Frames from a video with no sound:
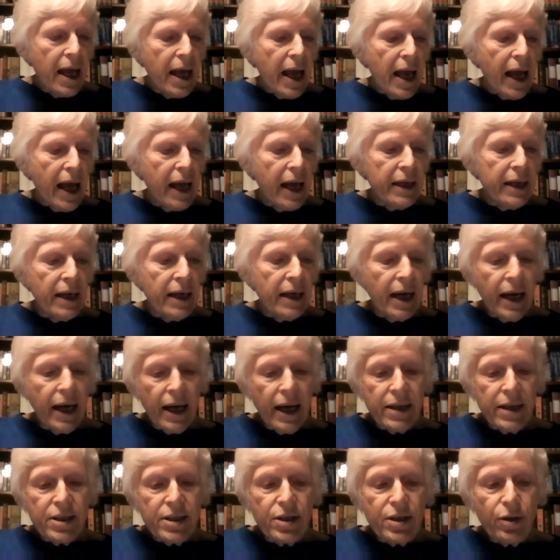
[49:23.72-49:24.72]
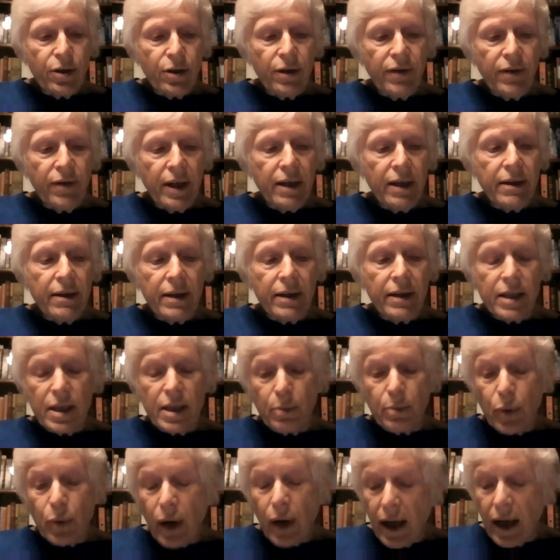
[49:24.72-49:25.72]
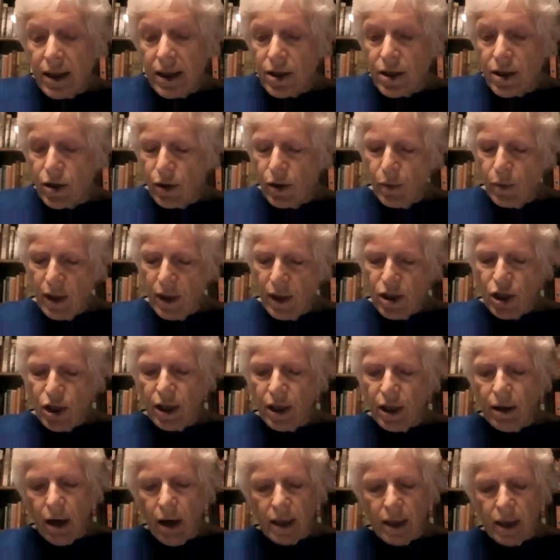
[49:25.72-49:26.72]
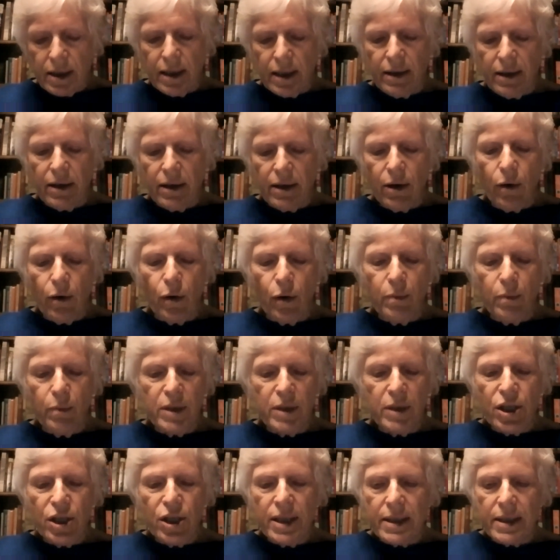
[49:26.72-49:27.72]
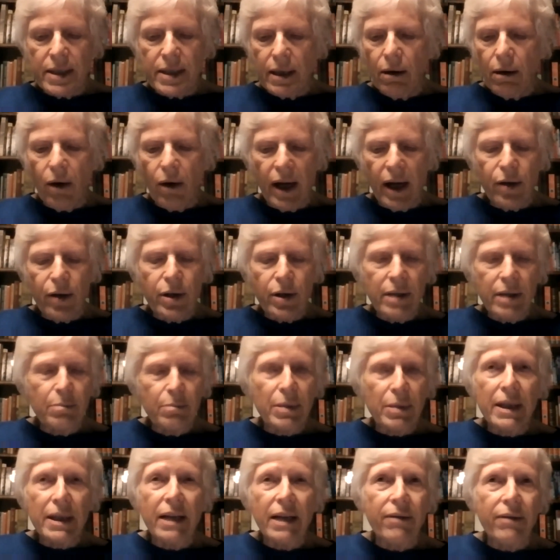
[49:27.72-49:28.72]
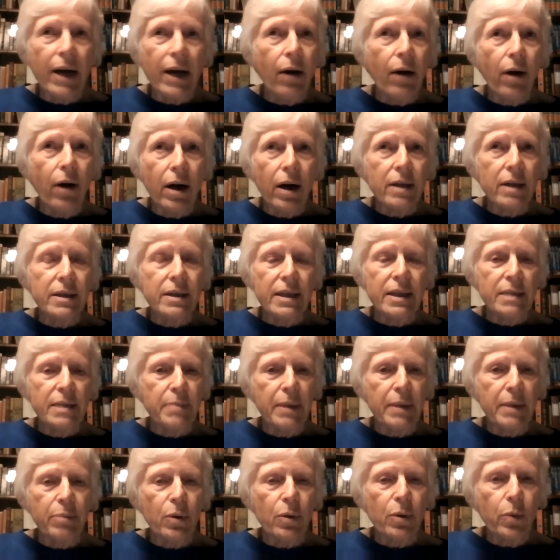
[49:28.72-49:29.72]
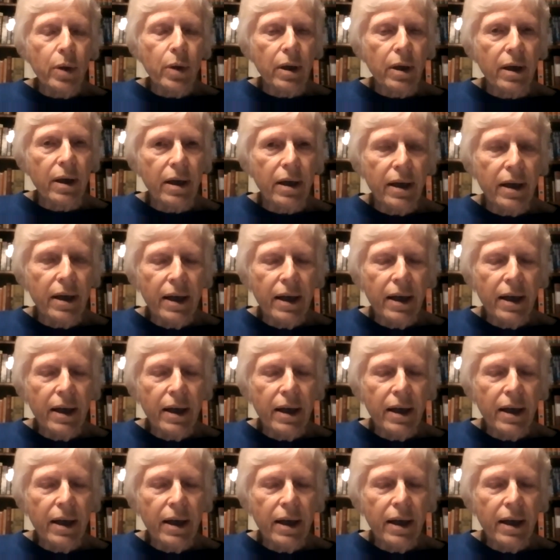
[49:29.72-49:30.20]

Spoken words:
And I asked her if anything surprised her when she got to the home. And she said, "Oh, I couldn't believe how hard these people work."